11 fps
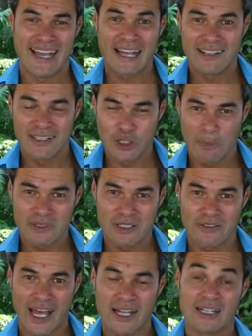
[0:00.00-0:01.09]
And then the opposite of
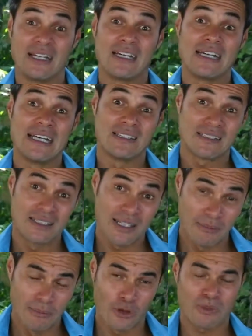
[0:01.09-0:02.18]
that is the
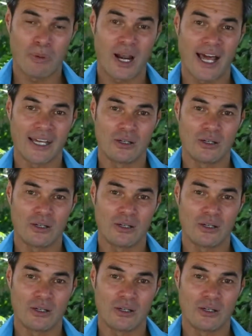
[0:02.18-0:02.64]
multiply,